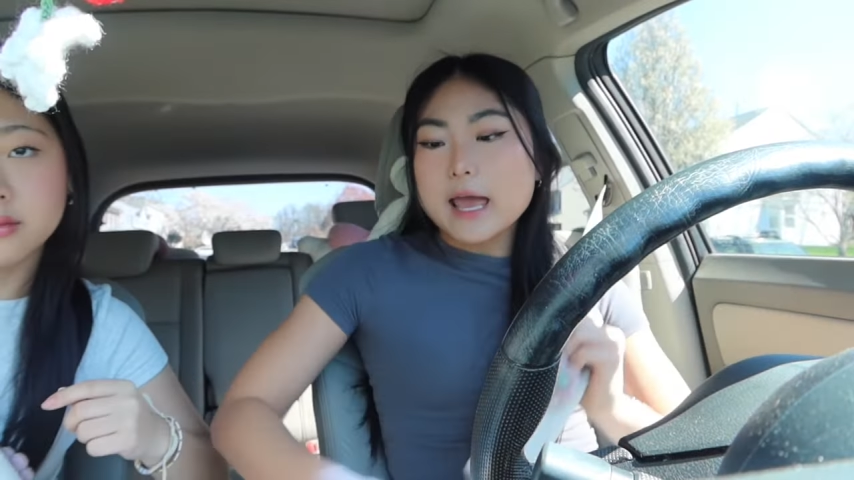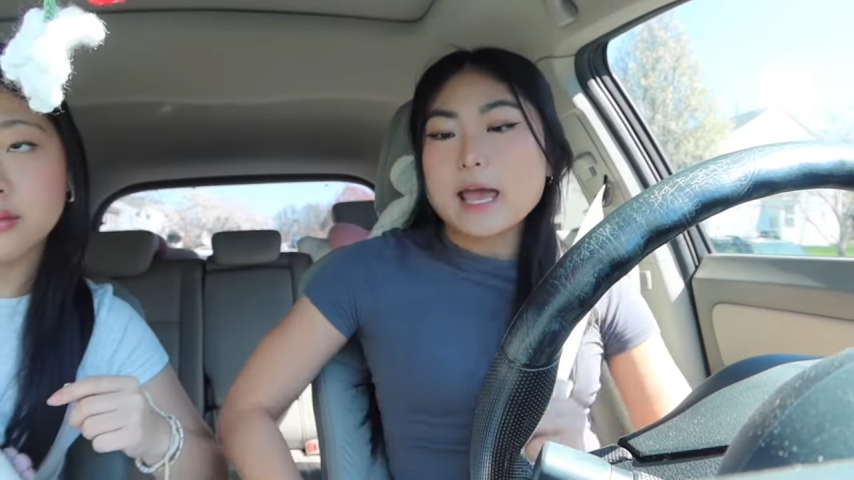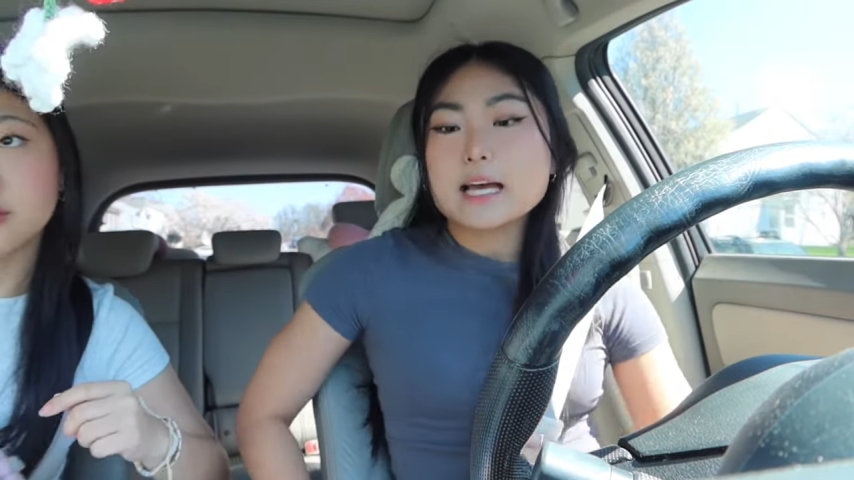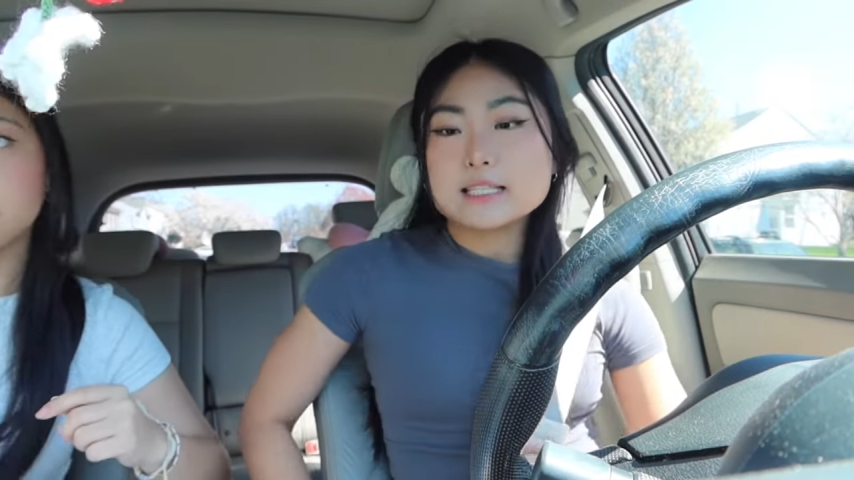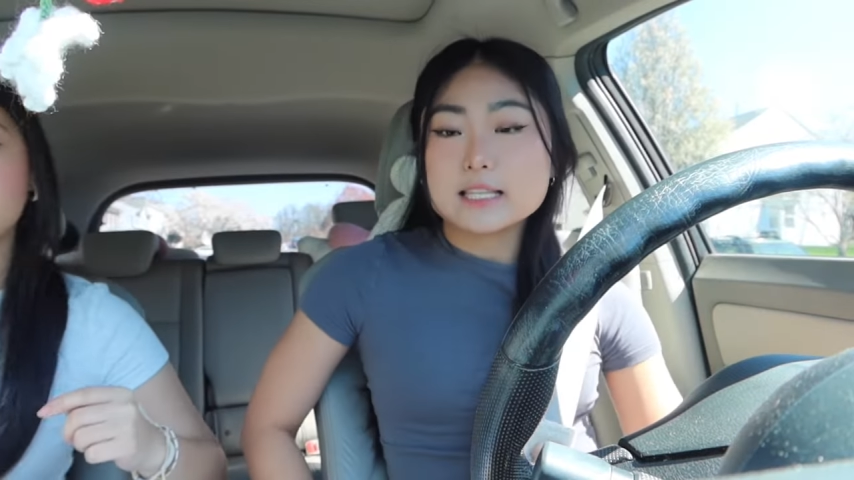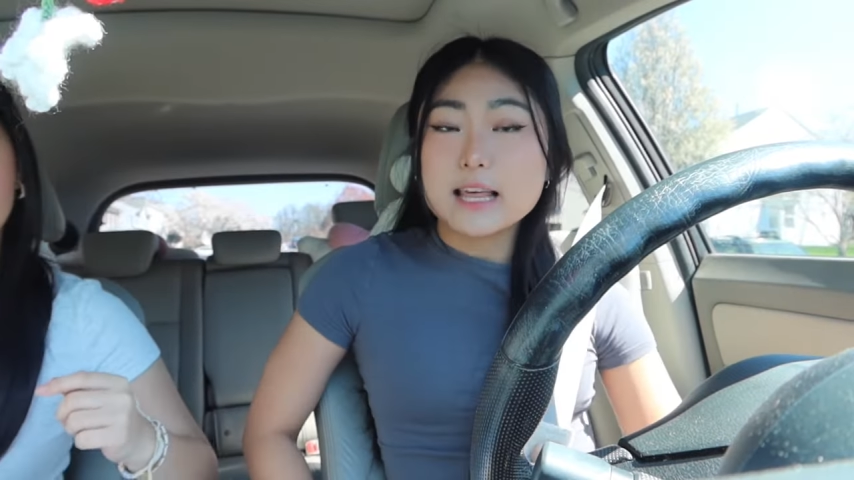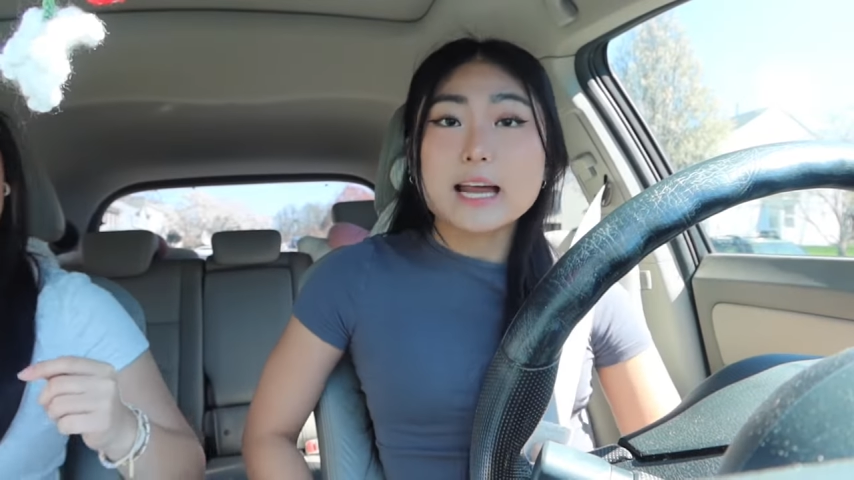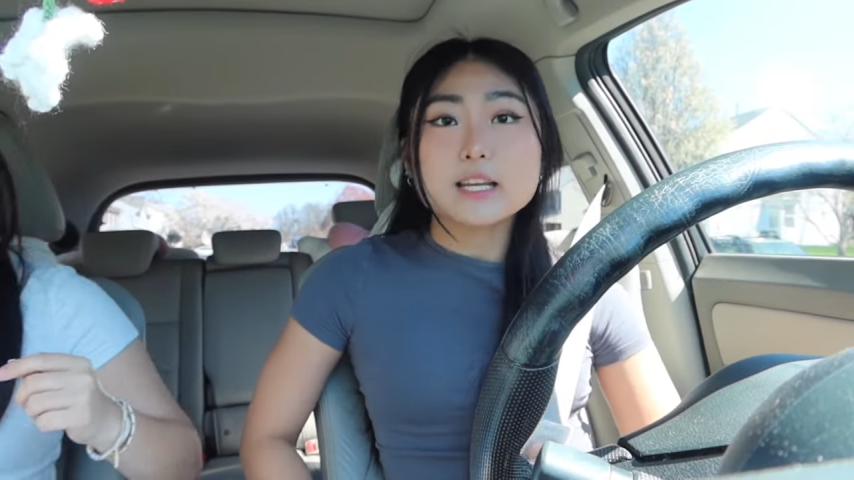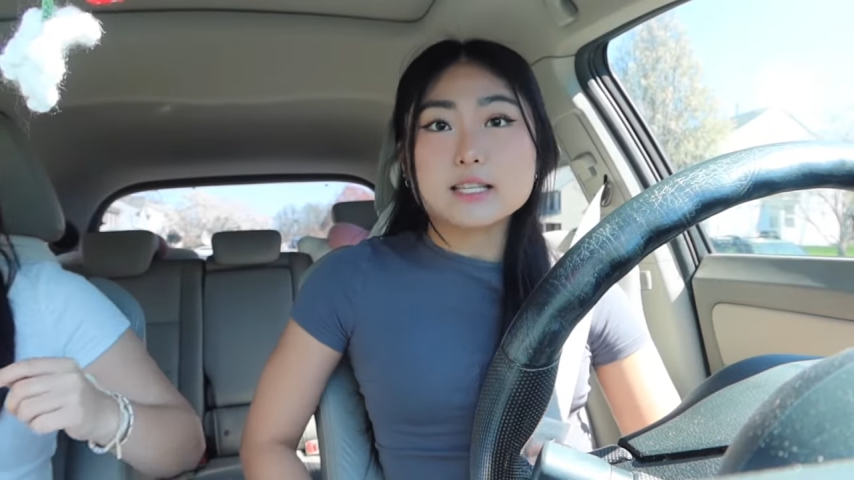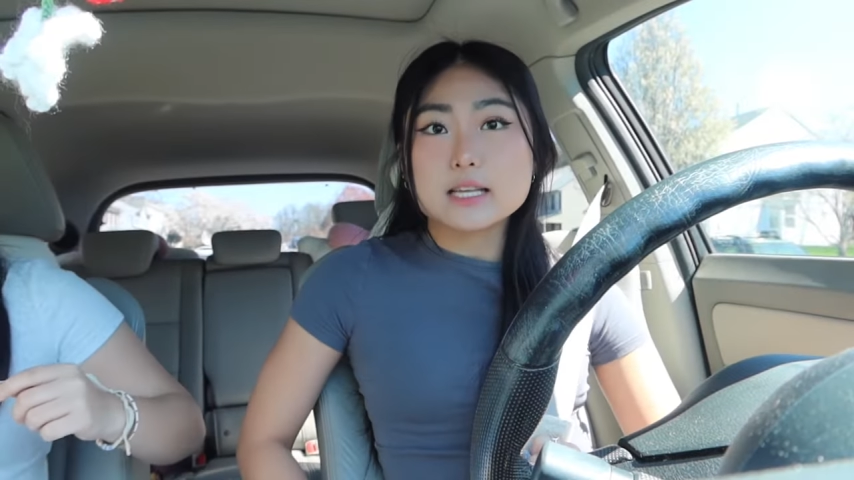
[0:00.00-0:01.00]
and
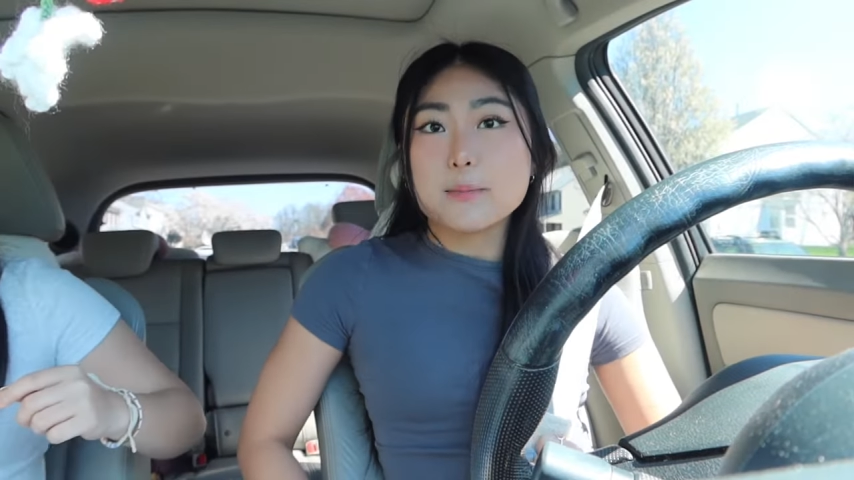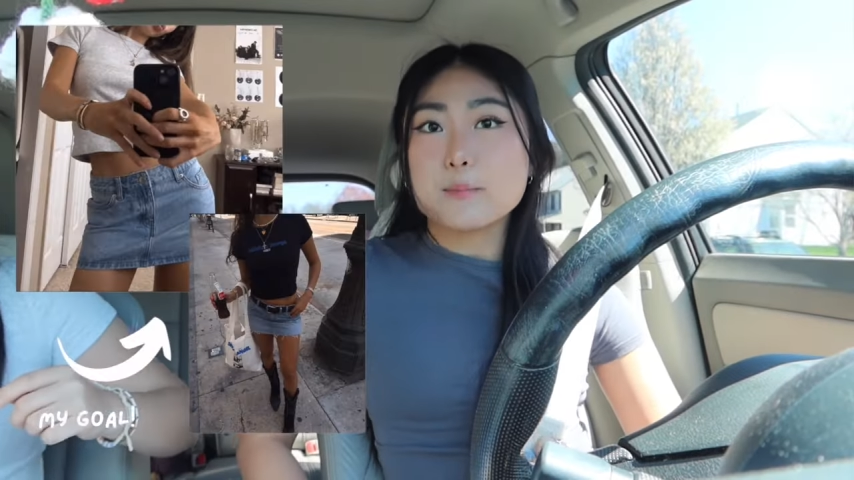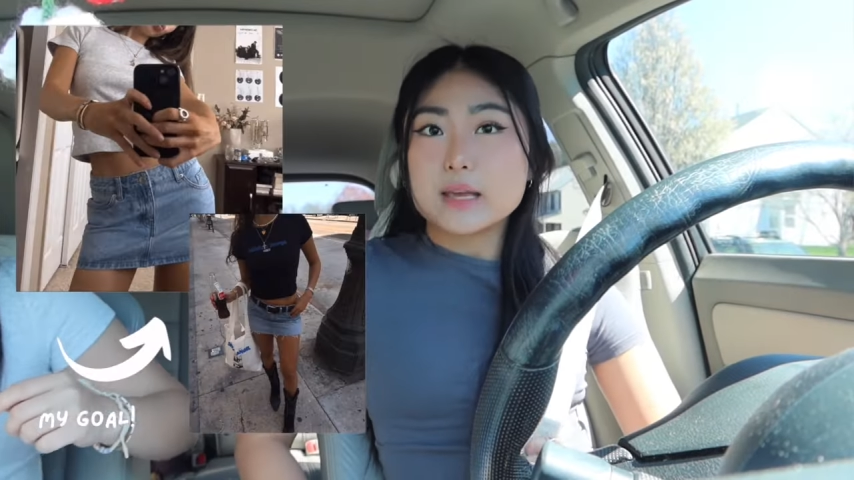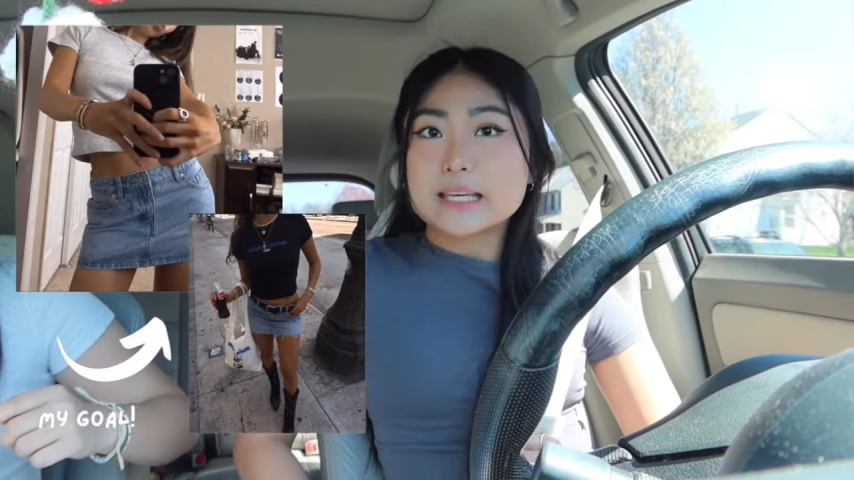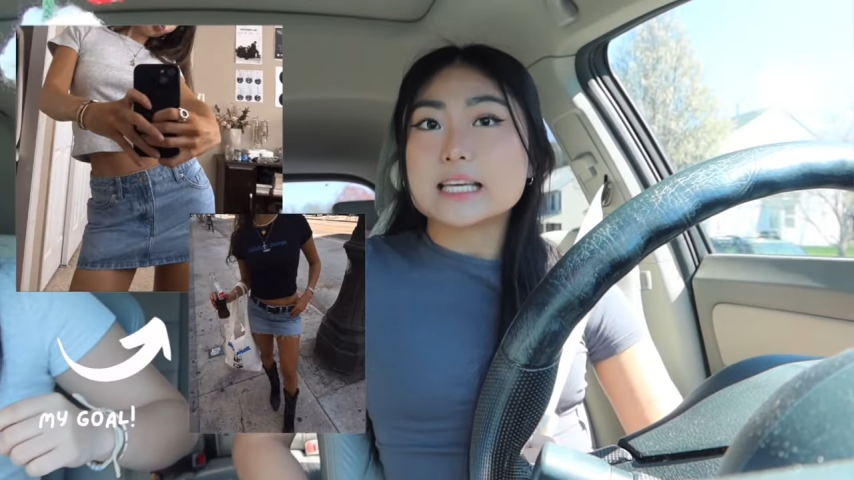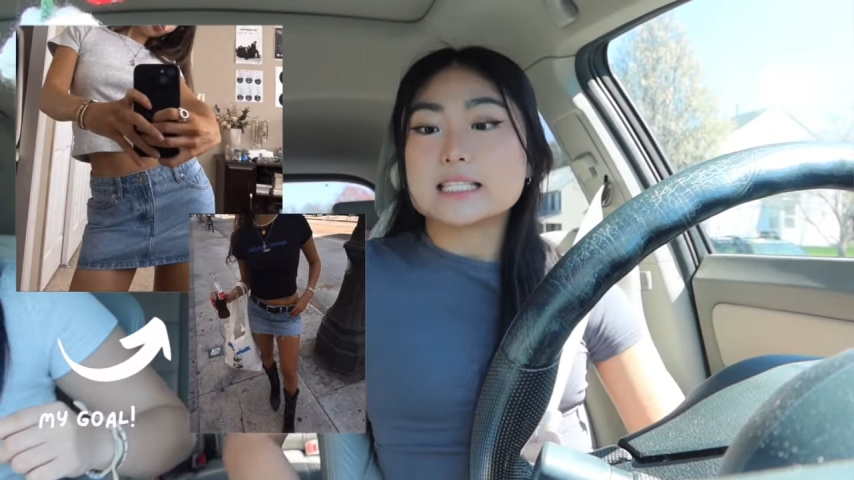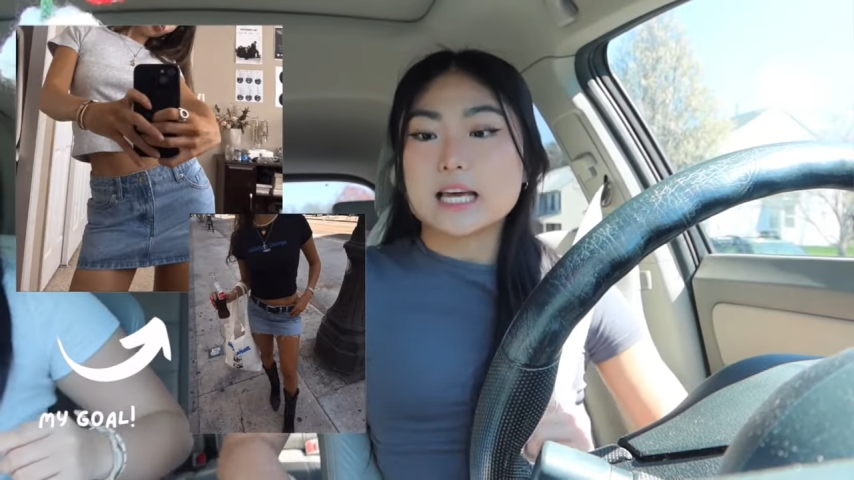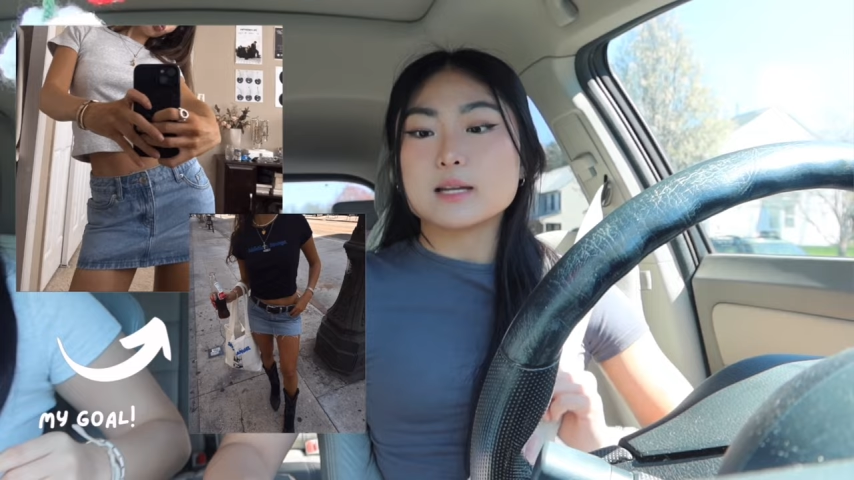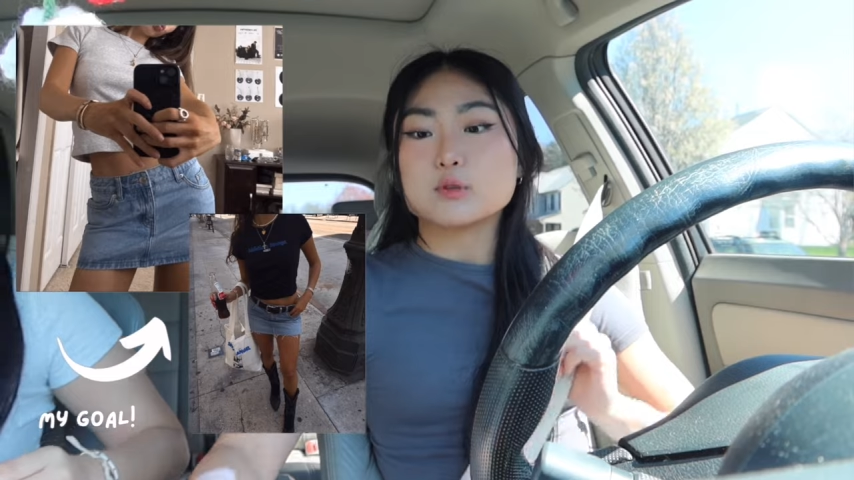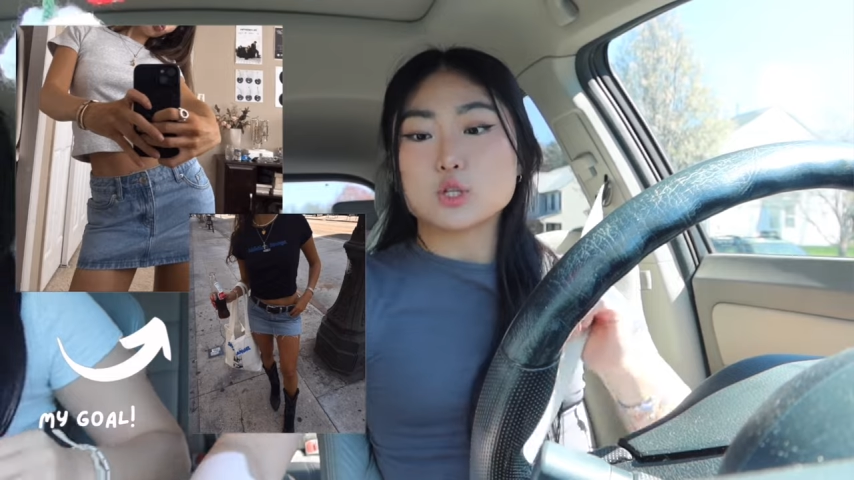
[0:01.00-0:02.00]
that is a mini
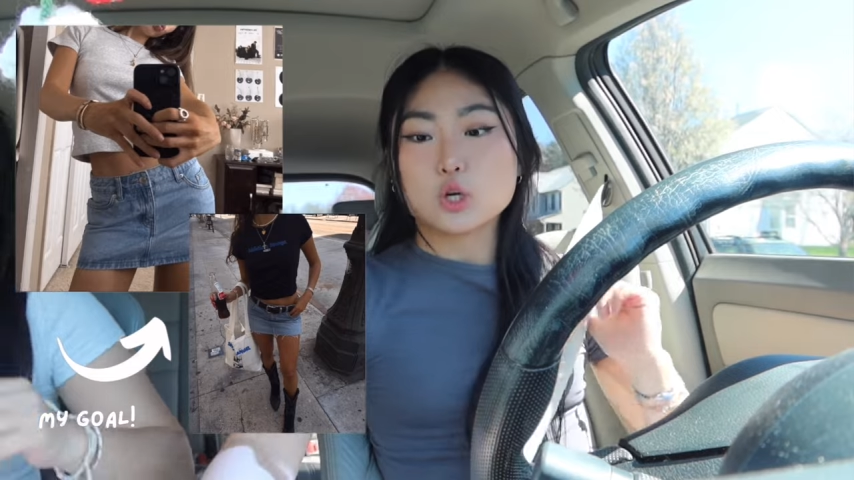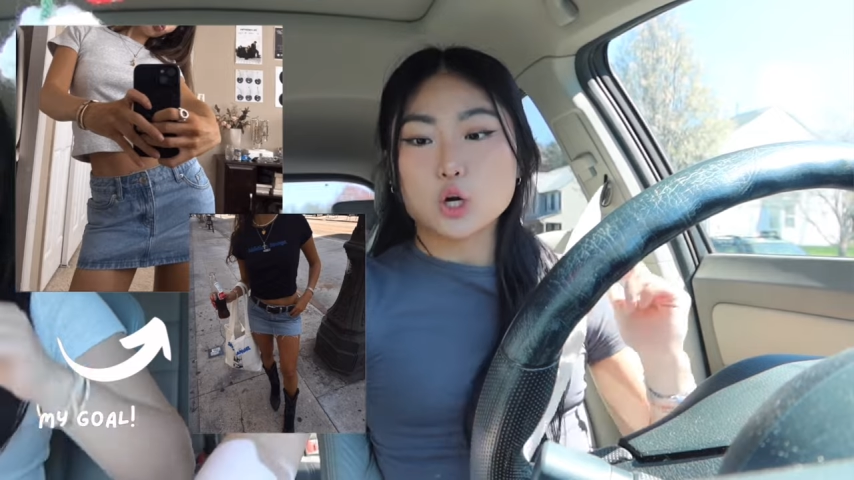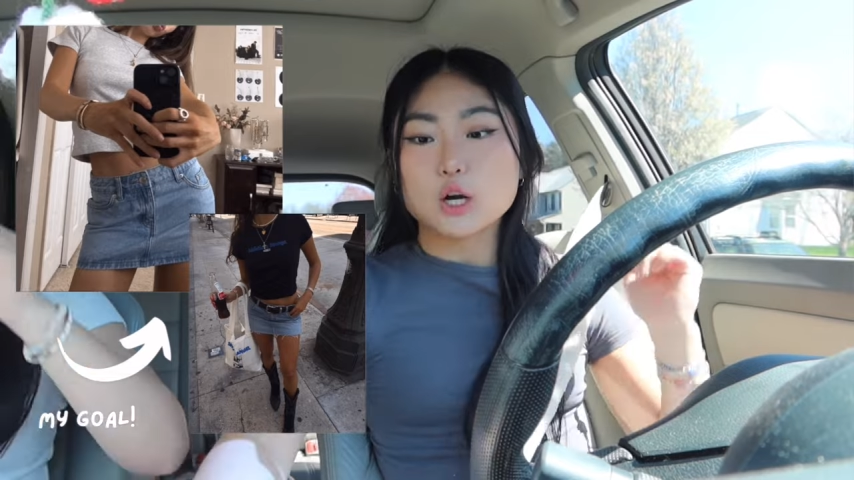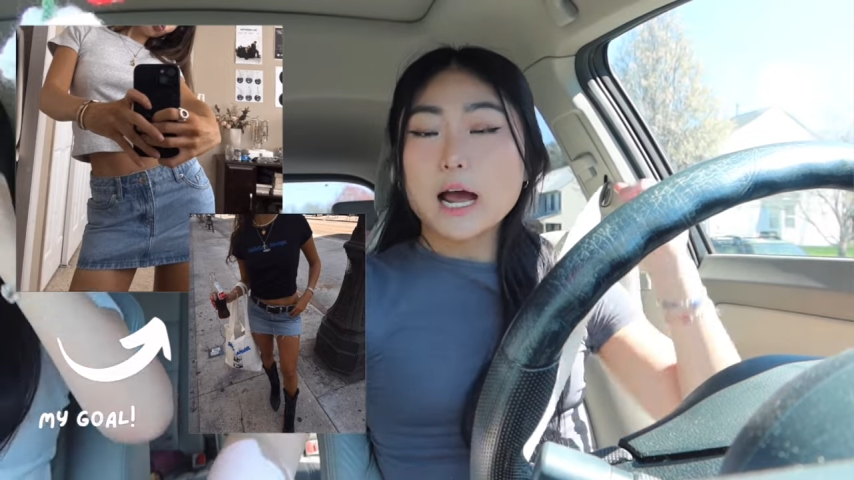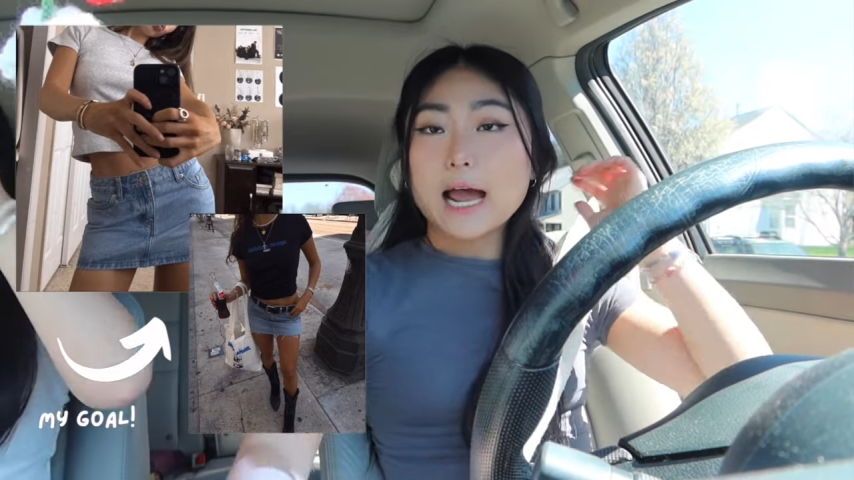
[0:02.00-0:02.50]
denim skirt.